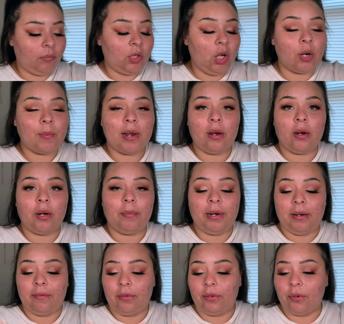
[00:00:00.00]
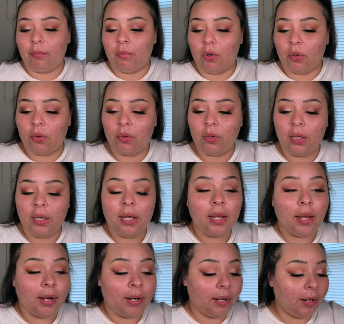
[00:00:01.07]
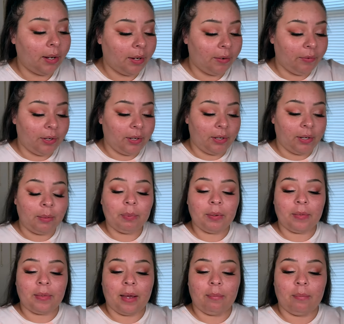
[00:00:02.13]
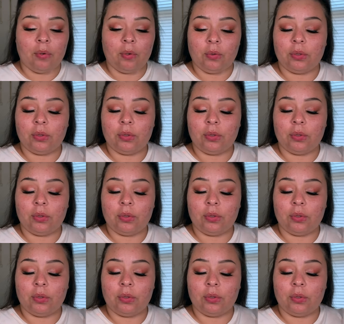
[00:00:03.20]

on my arm, I have a little mole and it covered up that mole.